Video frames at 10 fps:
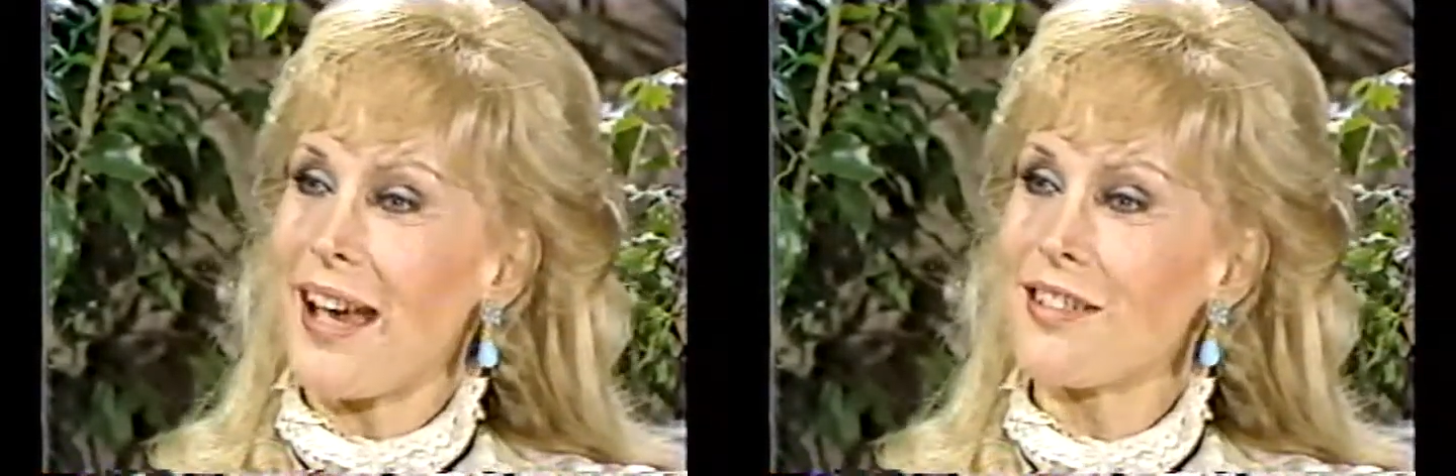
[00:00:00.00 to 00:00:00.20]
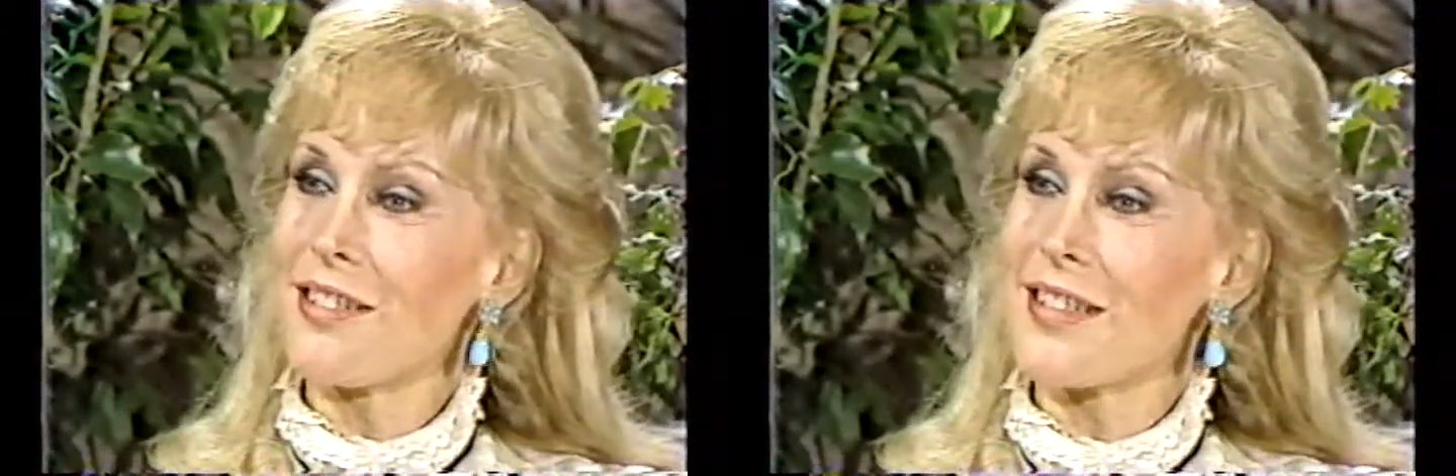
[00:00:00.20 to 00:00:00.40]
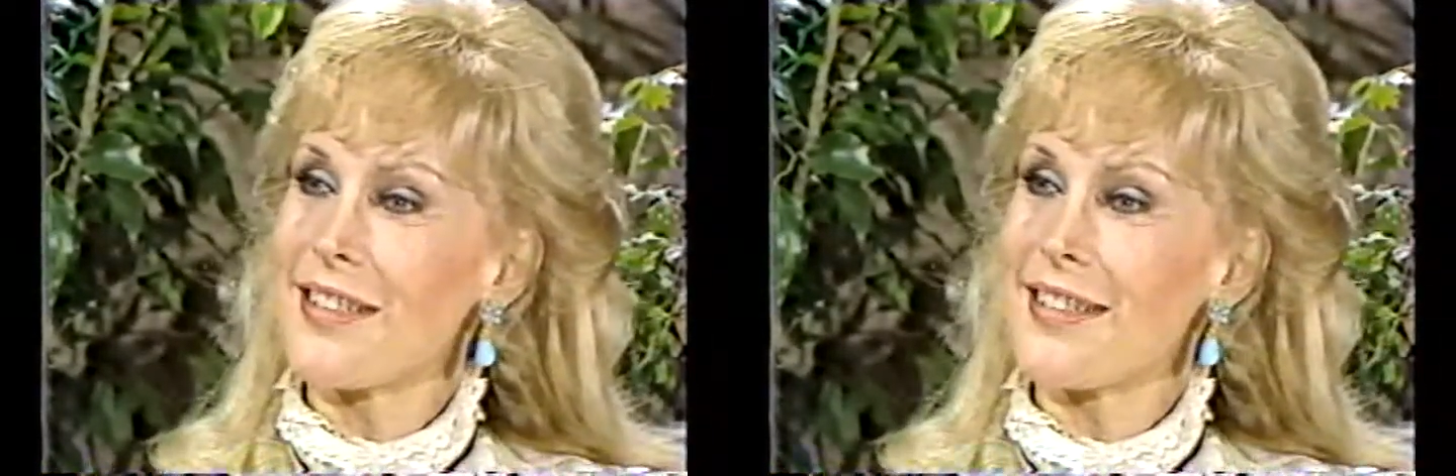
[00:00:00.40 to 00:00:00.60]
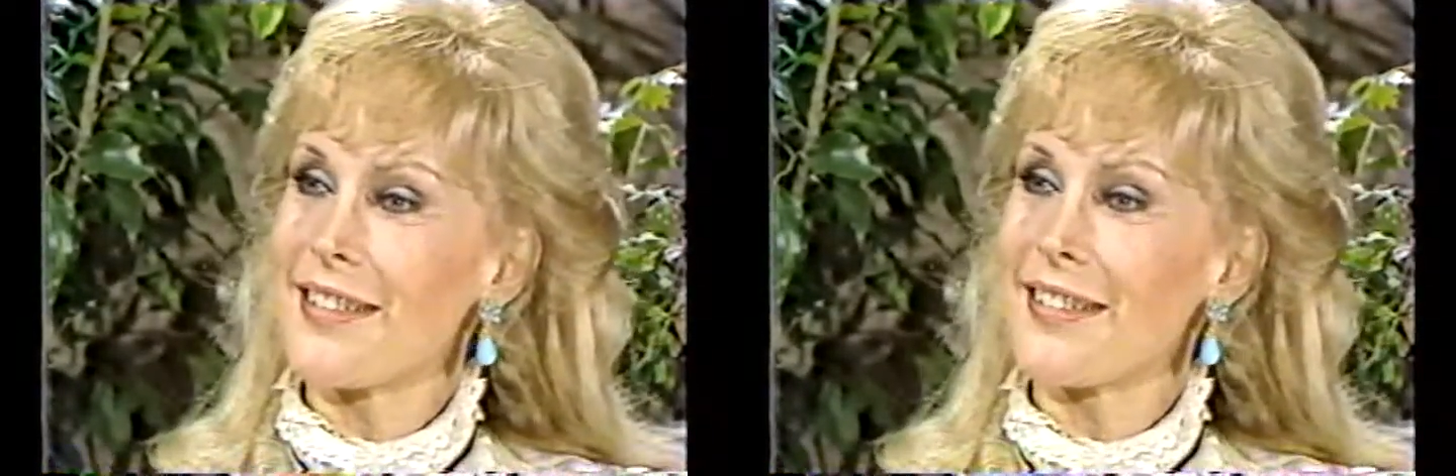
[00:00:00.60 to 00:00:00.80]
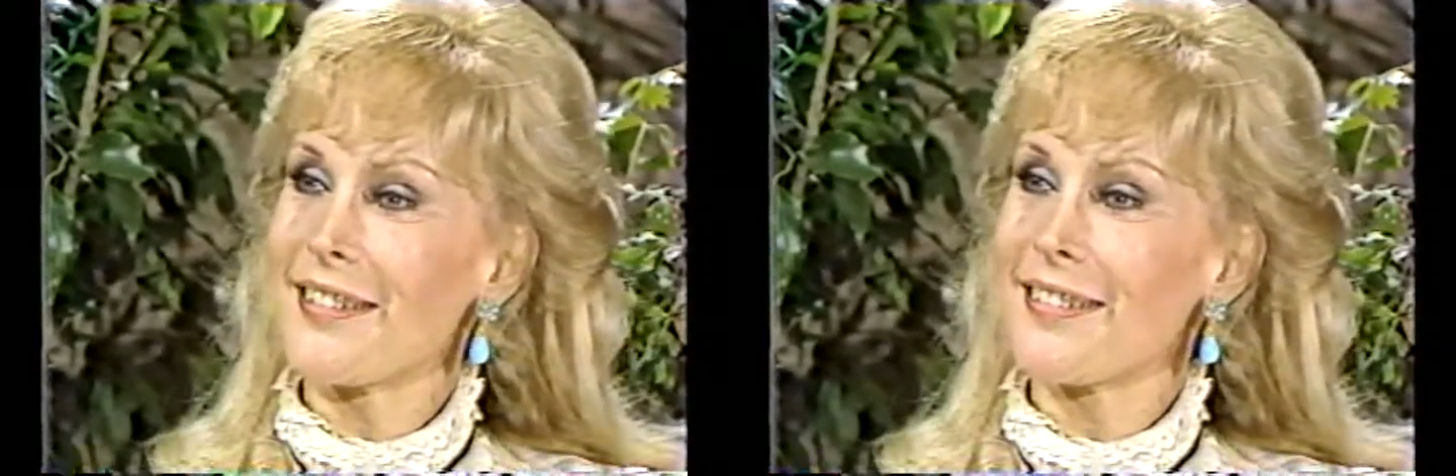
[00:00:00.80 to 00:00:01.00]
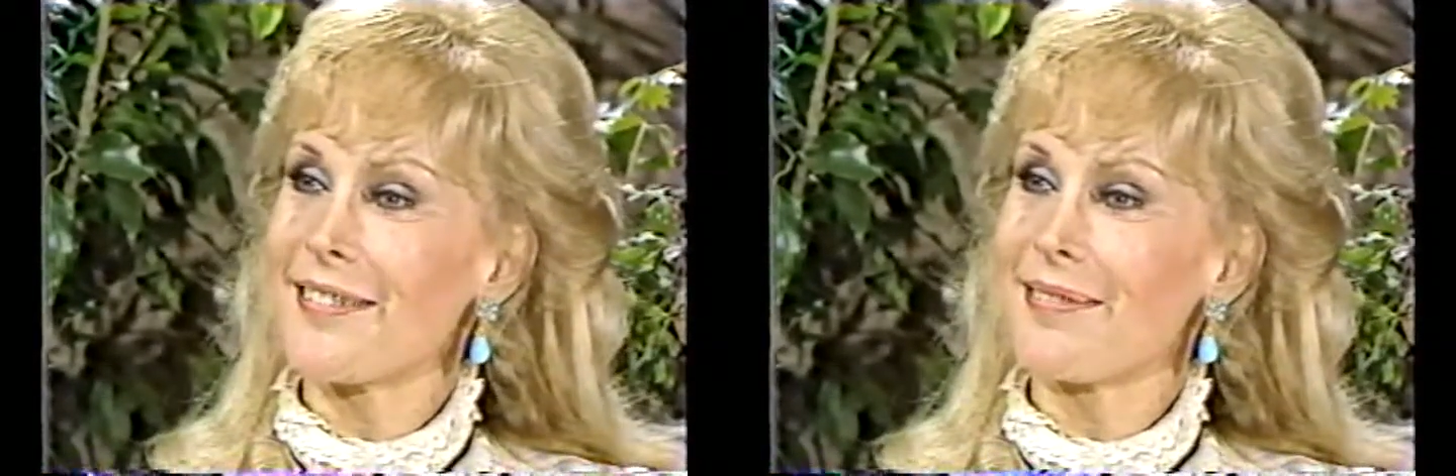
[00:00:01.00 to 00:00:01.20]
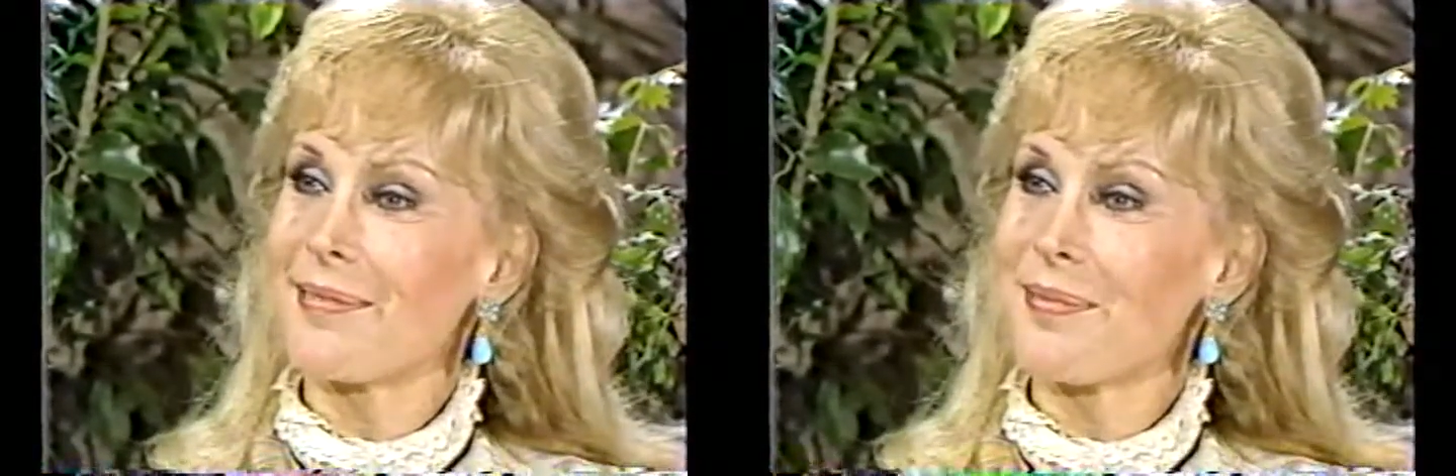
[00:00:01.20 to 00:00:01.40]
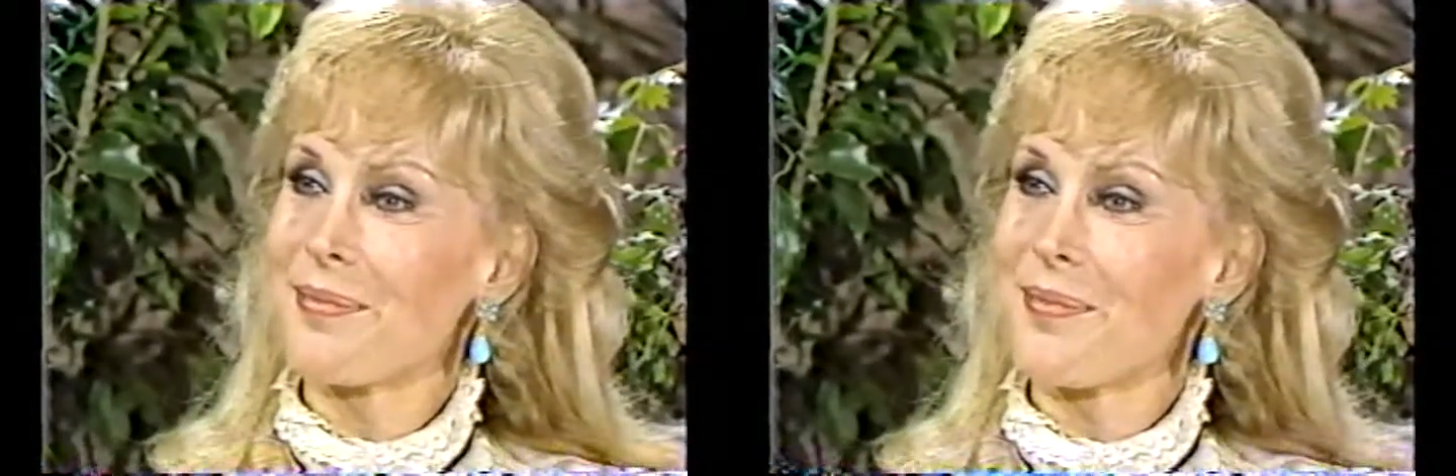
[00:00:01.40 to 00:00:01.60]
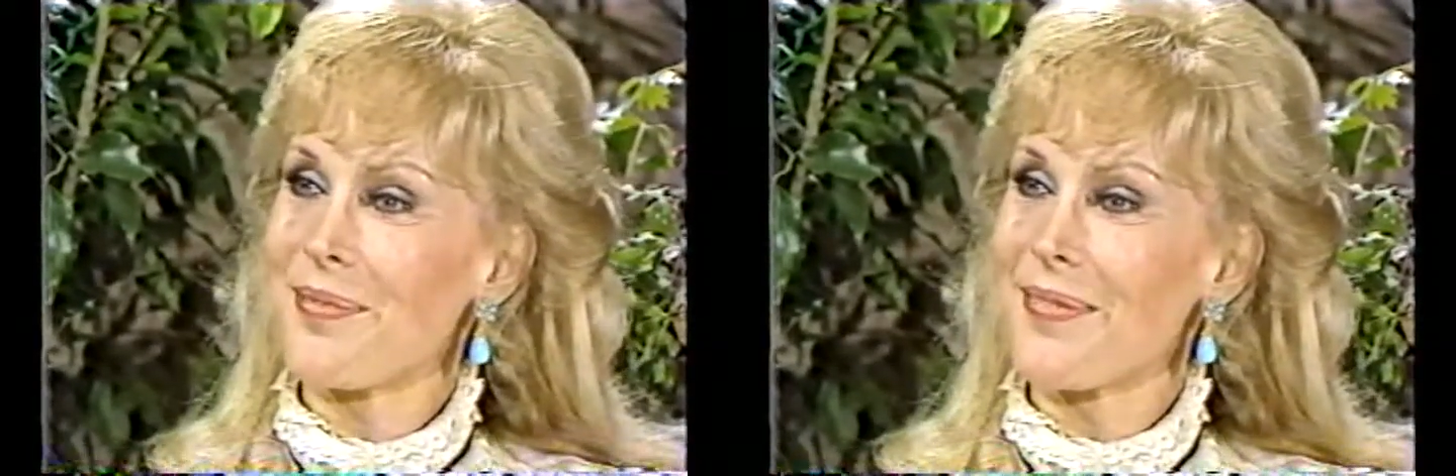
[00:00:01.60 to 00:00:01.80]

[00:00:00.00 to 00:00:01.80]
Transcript: actress. -huh.